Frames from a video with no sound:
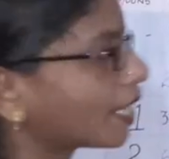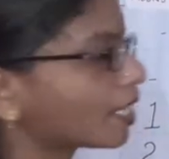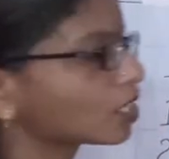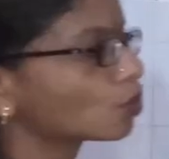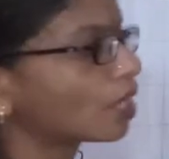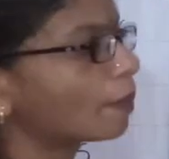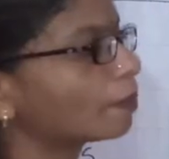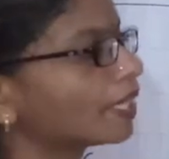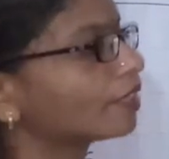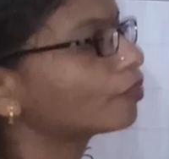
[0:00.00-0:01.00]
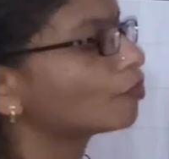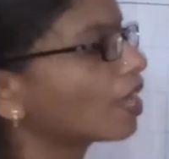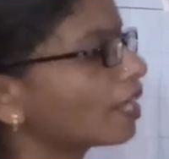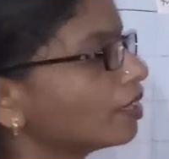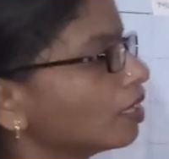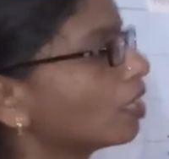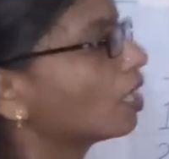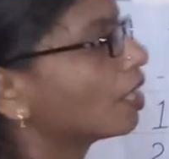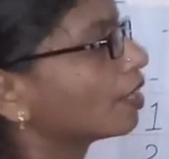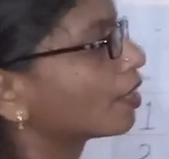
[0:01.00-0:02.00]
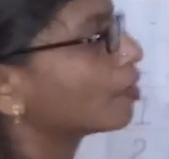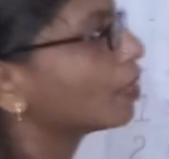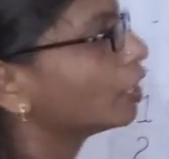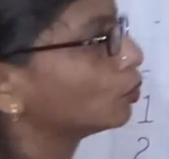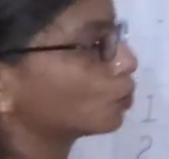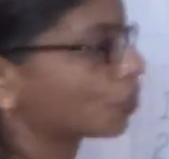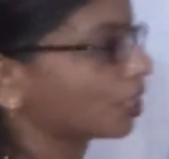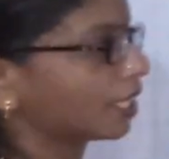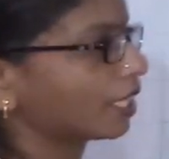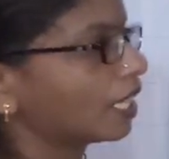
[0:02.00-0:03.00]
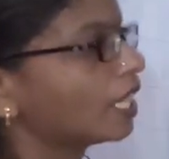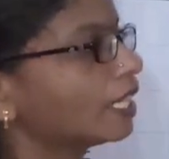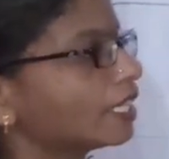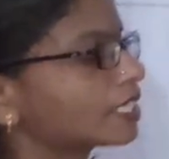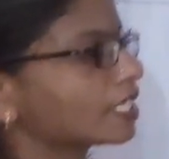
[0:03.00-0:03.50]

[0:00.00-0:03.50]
days to complete one revolution. It